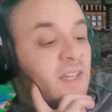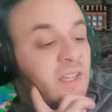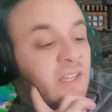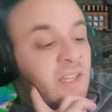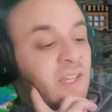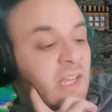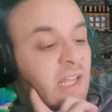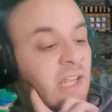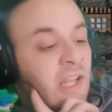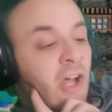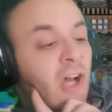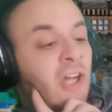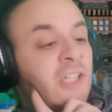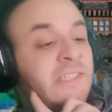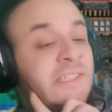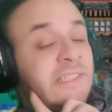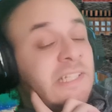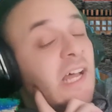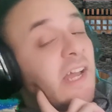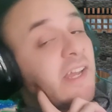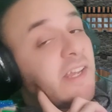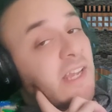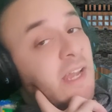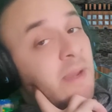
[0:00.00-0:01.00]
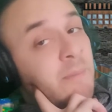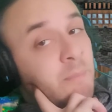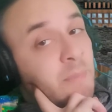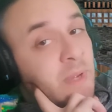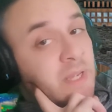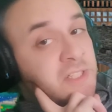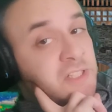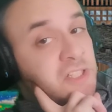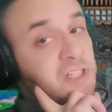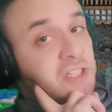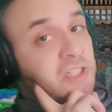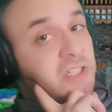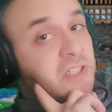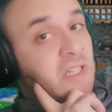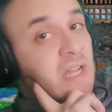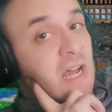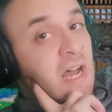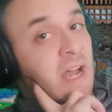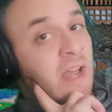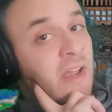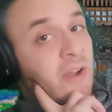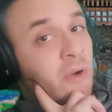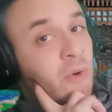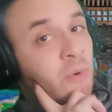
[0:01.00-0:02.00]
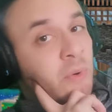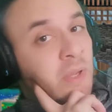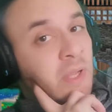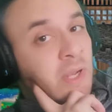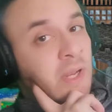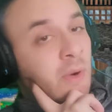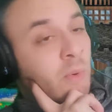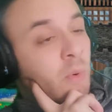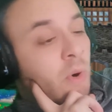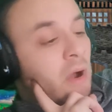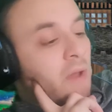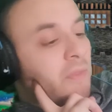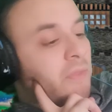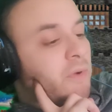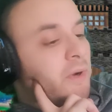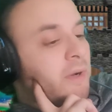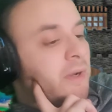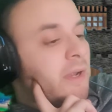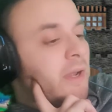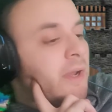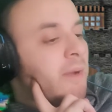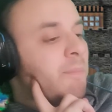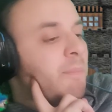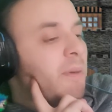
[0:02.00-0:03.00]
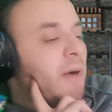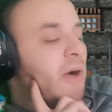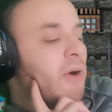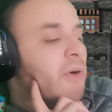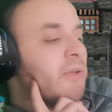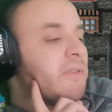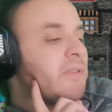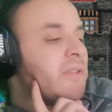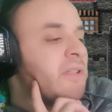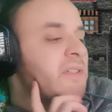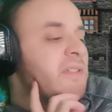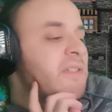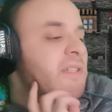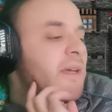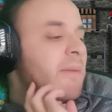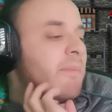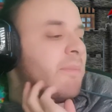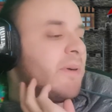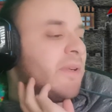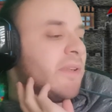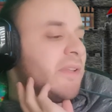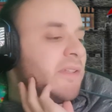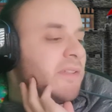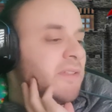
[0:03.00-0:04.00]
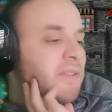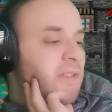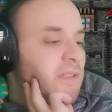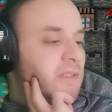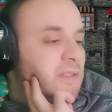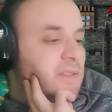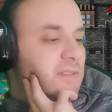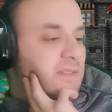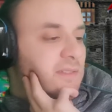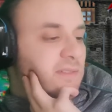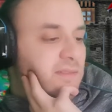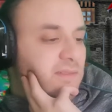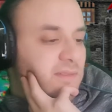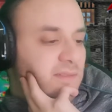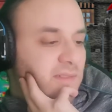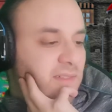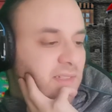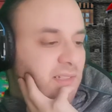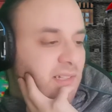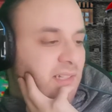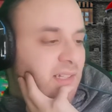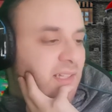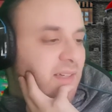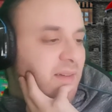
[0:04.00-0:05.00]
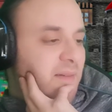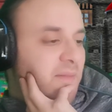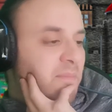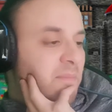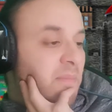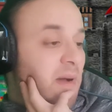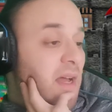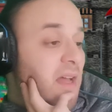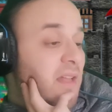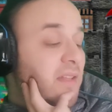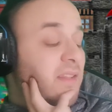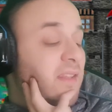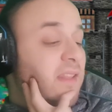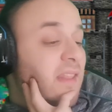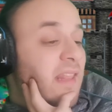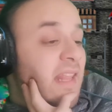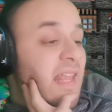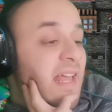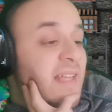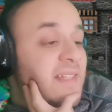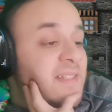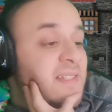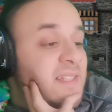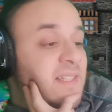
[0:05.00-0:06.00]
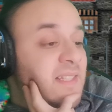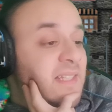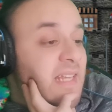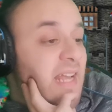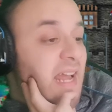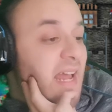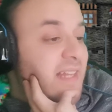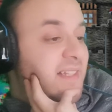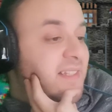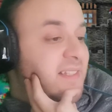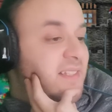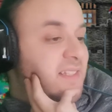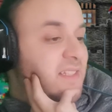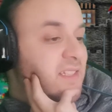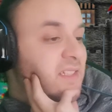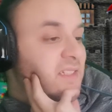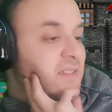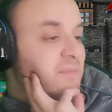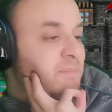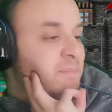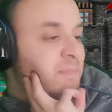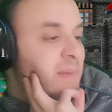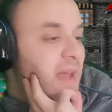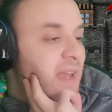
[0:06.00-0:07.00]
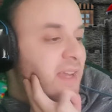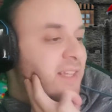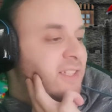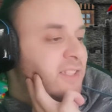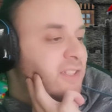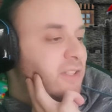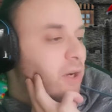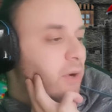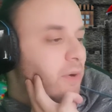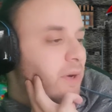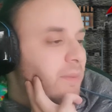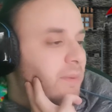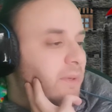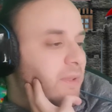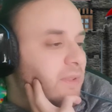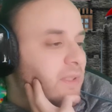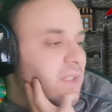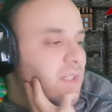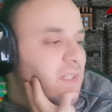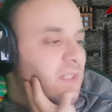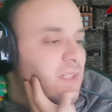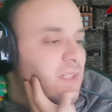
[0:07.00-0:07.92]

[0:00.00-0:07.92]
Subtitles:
He looks like a magician. I really wondering about his abilities. But let's get the backstory about